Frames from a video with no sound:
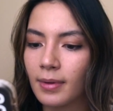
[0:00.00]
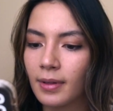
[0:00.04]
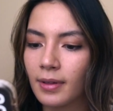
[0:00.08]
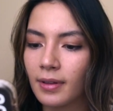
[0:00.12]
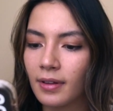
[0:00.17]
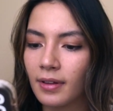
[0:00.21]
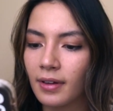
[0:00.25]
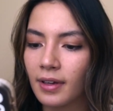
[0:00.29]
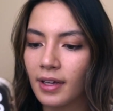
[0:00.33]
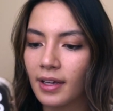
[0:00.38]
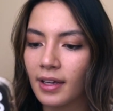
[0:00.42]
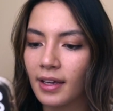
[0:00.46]

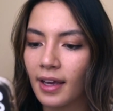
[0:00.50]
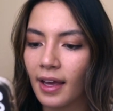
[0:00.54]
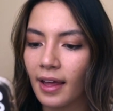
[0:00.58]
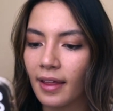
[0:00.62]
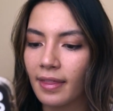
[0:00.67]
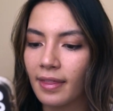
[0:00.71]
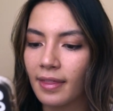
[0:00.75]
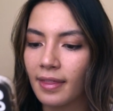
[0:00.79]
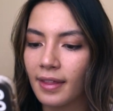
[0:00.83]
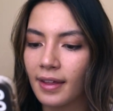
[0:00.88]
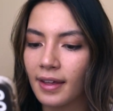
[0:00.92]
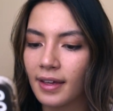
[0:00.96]
Looking
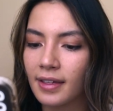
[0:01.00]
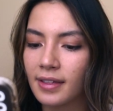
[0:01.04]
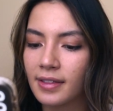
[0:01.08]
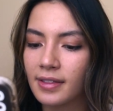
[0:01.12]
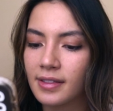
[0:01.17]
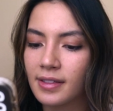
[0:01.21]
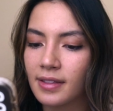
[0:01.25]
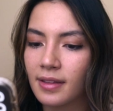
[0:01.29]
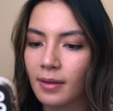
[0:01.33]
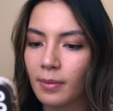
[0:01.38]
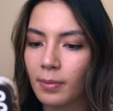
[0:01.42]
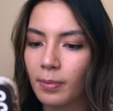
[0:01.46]
at
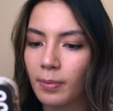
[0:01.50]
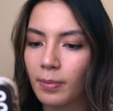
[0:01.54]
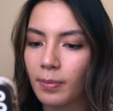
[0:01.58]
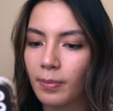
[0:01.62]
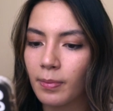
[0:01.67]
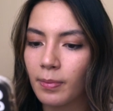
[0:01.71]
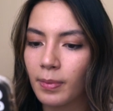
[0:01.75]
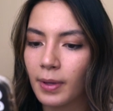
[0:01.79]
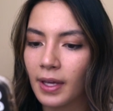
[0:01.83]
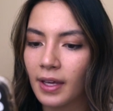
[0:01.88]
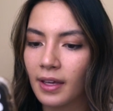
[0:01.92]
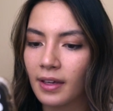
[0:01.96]
this, the
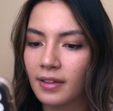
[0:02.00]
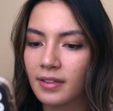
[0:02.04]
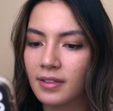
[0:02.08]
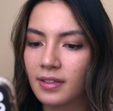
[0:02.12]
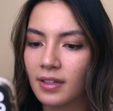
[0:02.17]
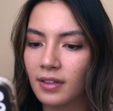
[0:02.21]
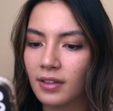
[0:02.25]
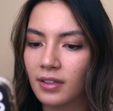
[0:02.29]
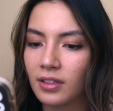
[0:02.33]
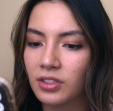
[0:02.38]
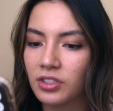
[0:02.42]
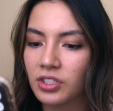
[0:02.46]
pinks
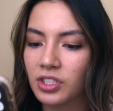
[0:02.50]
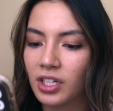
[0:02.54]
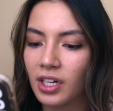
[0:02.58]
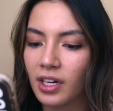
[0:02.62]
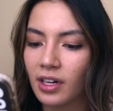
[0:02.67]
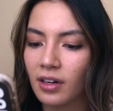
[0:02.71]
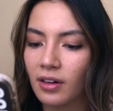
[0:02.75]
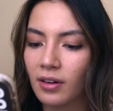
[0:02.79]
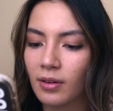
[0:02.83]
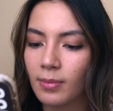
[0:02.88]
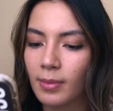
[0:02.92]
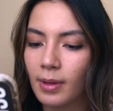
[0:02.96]
on the
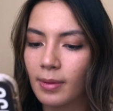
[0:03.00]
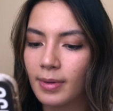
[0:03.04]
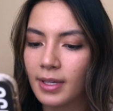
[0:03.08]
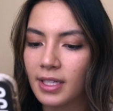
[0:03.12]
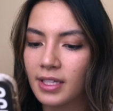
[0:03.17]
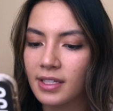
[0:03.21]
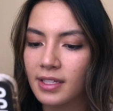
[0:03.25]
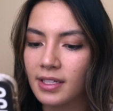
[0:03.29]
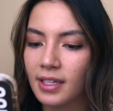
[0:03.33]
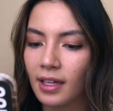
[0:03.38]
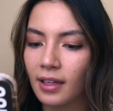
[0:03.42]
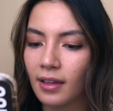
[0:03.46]
chair, maybe
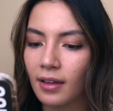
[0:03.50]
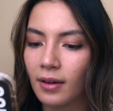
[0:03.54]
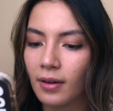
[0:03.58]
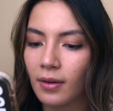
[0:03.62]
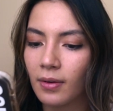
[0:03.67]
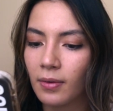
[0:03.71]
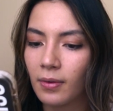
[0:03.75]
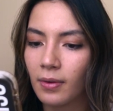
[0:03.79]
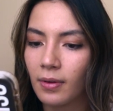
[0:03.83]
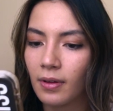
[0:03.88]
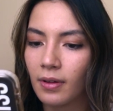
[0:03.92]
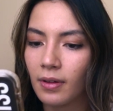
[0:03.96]
it's yellow.